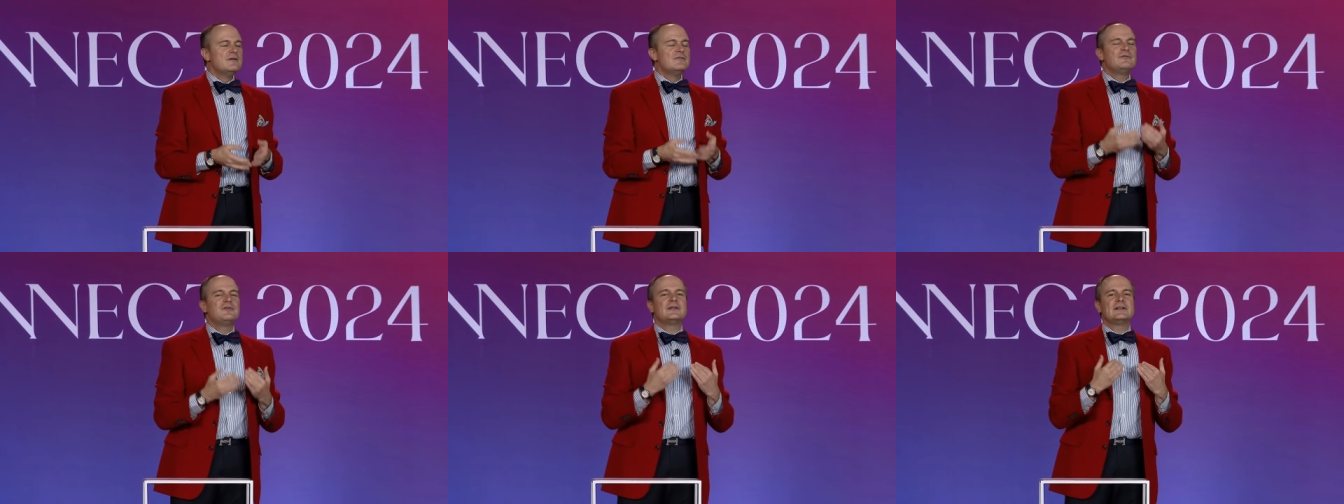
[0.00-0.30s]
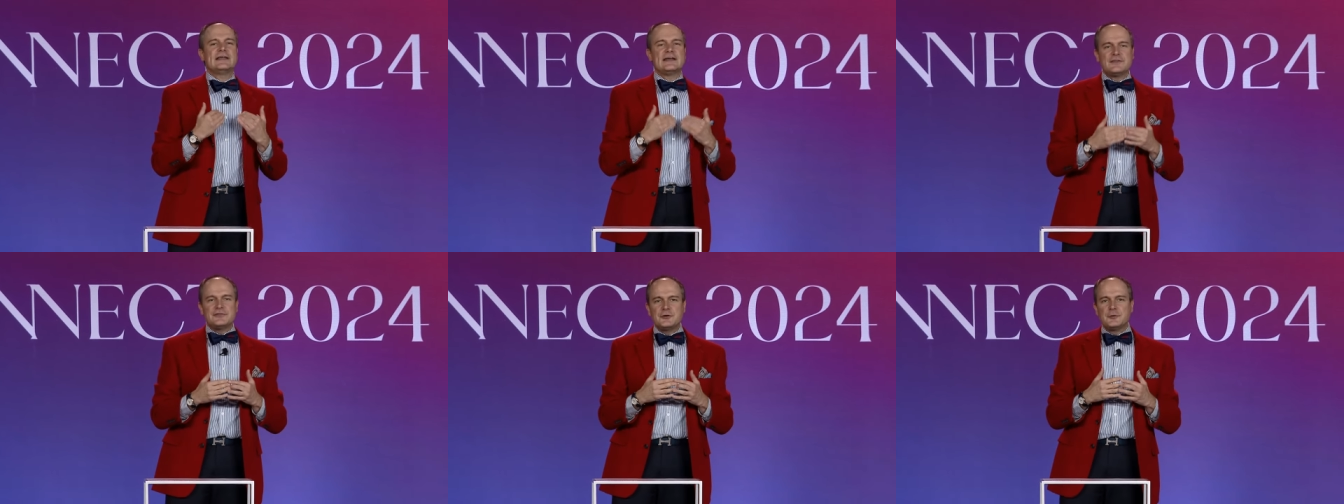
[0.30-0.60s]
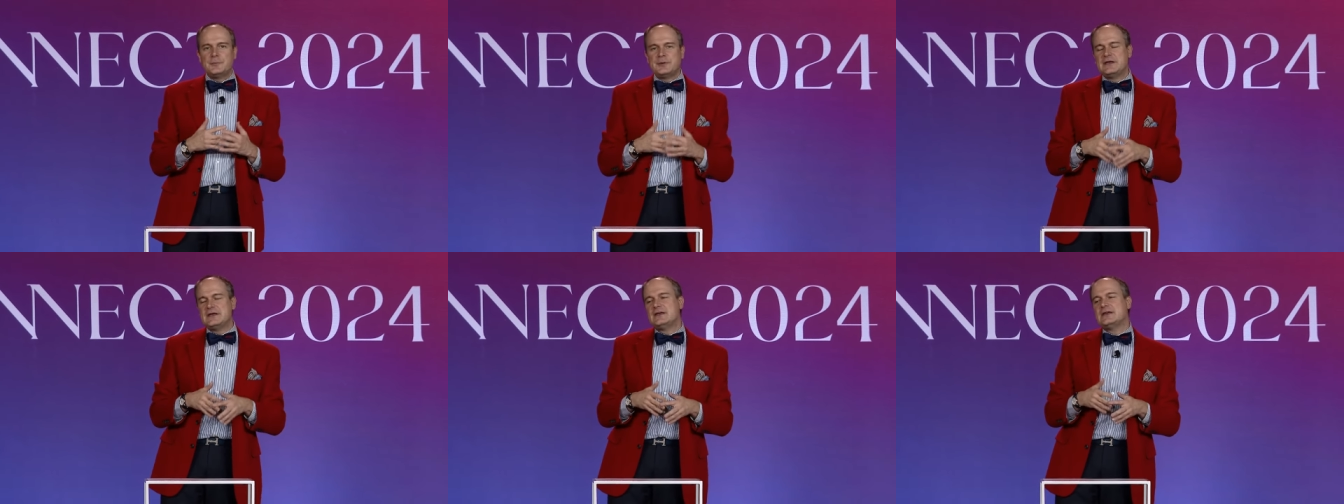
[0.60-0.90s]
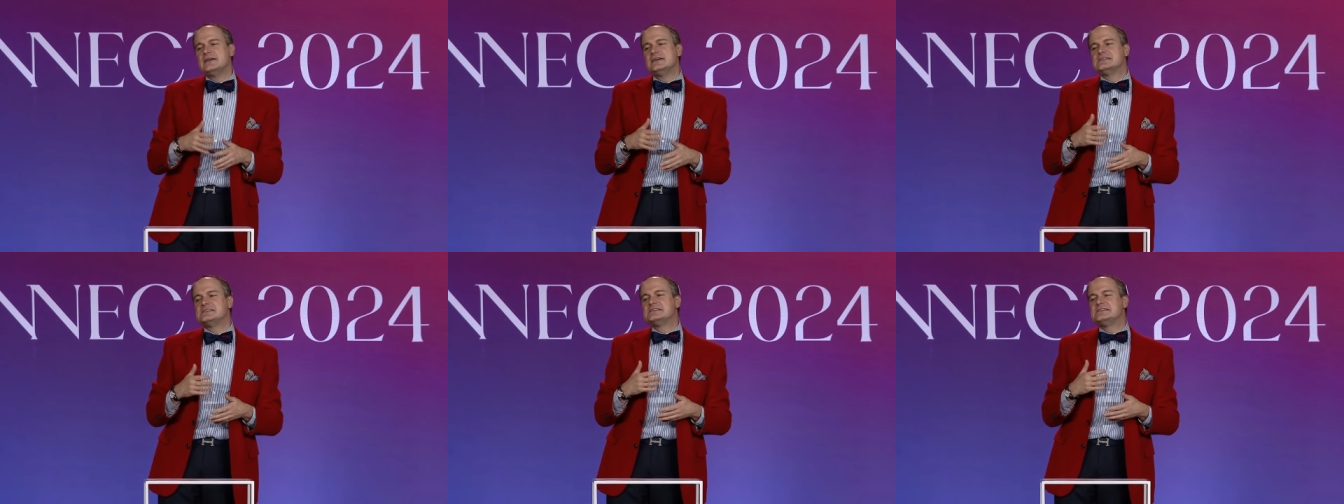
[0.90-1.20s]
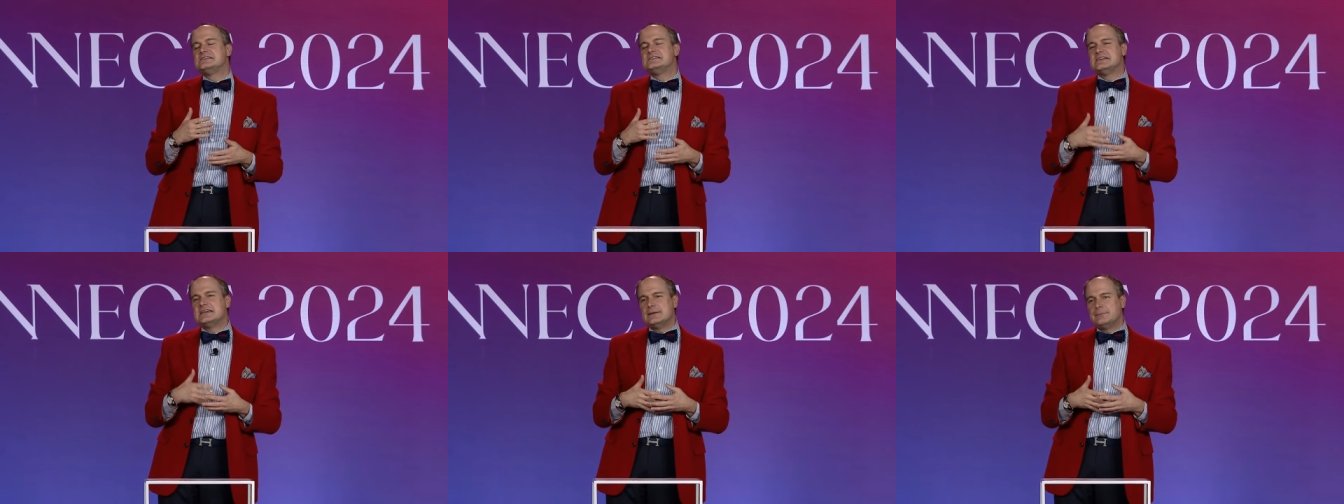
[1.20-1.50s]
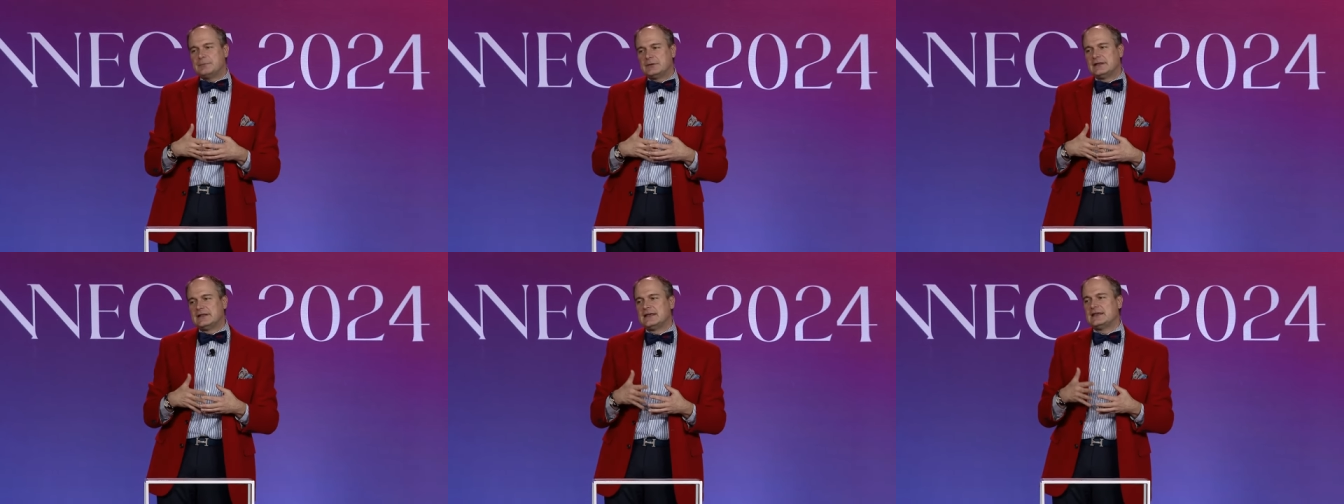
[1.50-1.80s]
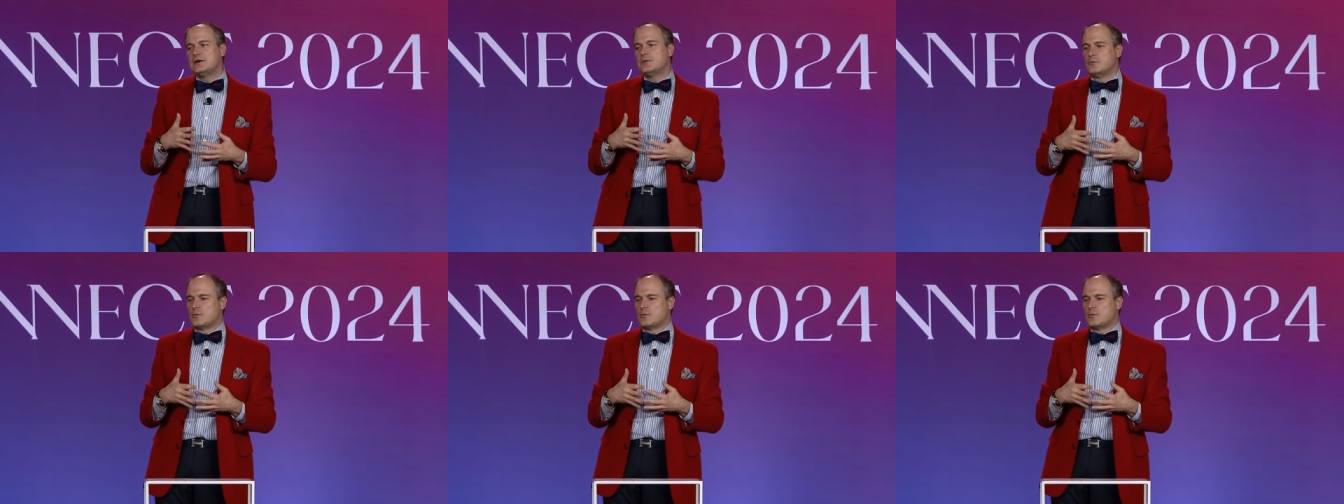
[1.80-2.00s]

Philanthropy is deeply